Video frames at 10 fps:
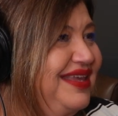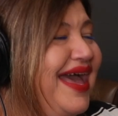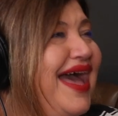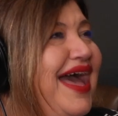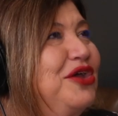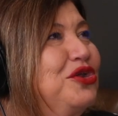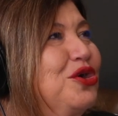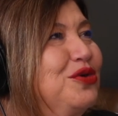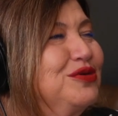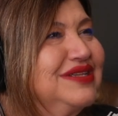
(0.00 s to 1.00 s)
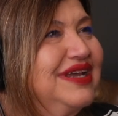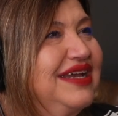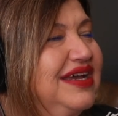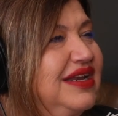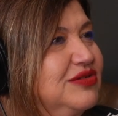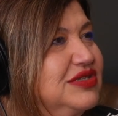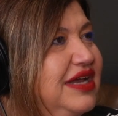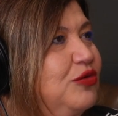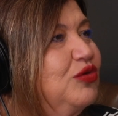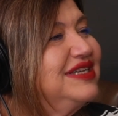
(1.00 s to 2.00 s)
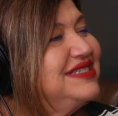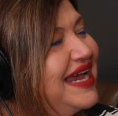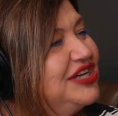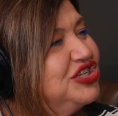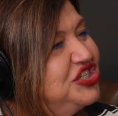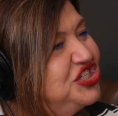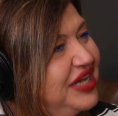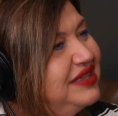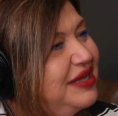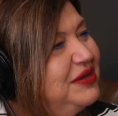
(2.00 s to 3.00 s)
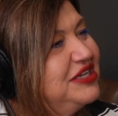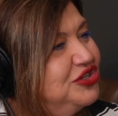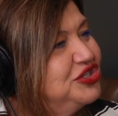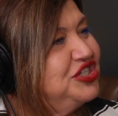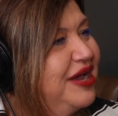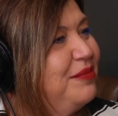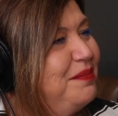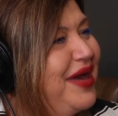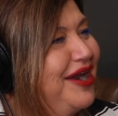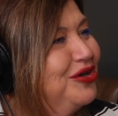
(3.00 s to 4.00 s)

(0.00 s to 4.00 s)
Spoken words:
Yeah, no, it was like, and I was like, well, it's actually shit that makes your shit better,